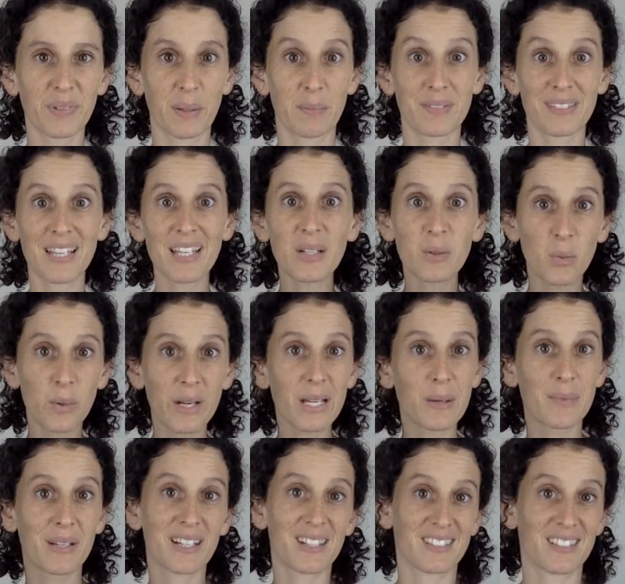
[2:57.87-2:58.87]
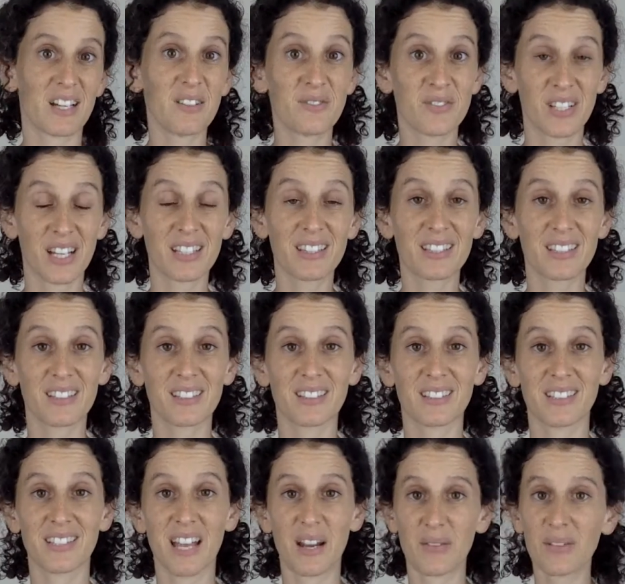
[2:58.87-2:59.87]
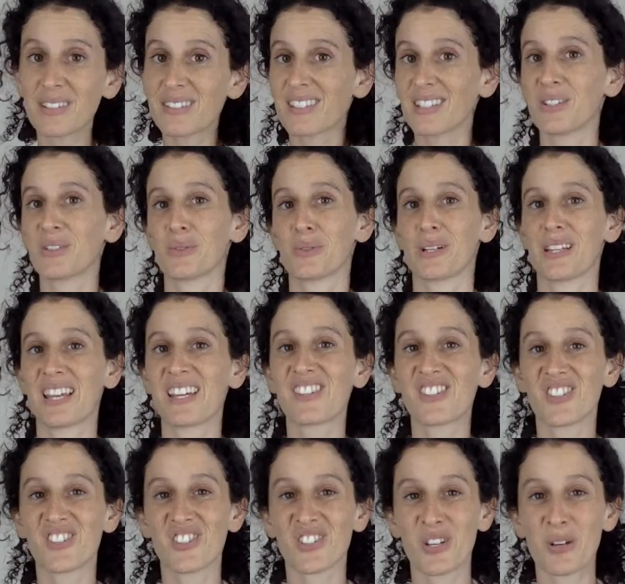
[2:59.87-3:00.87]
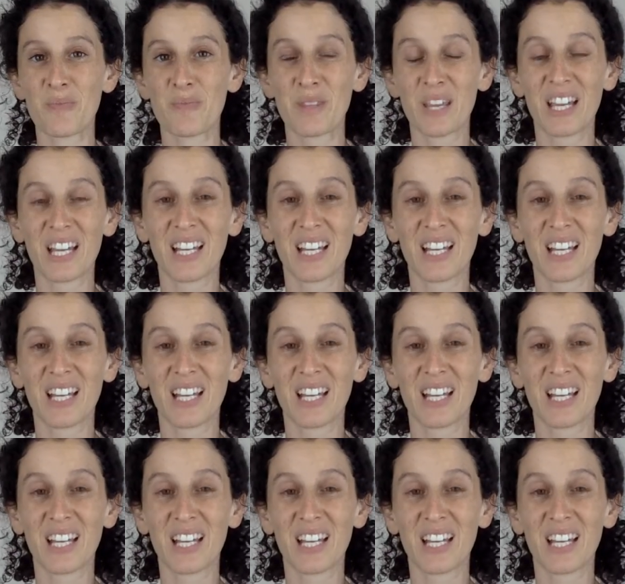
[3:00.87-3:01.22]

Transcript: I'm saying we because I've done this in every single relationship